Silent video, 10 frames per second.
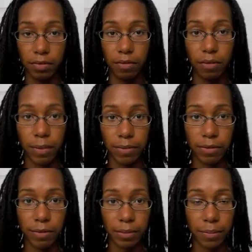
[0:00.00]
of wrap it
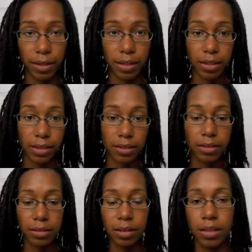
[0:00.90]
around my
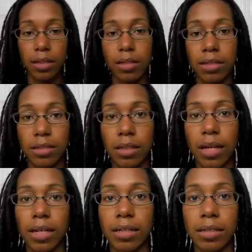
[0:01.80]
hair to
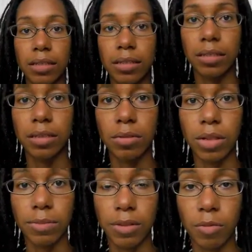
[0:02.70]
kind of soak
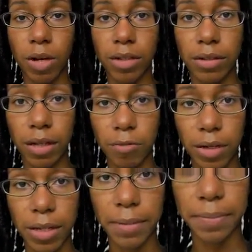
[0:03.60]
up some water that
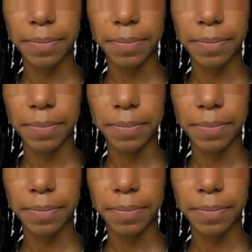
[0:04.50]
way.